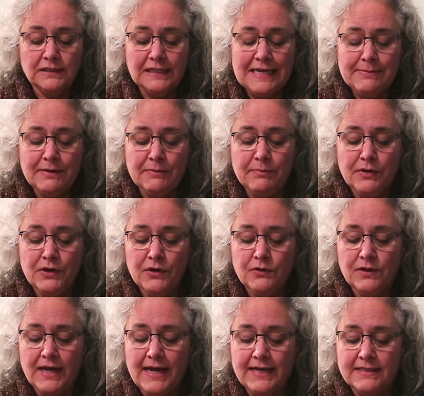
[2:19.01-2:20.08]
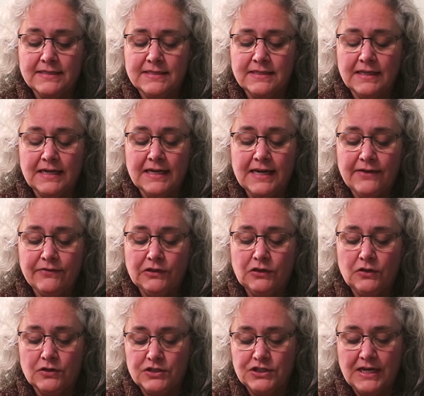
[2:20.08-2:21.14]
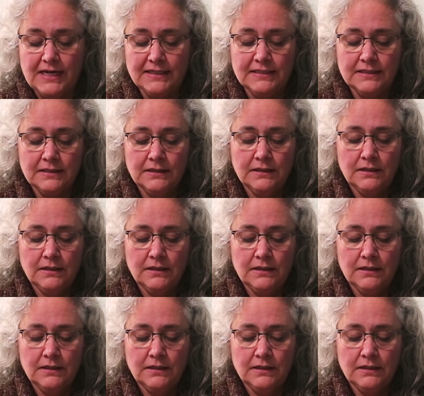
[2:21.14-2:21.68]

gleaming pearl gates that are never locked shut.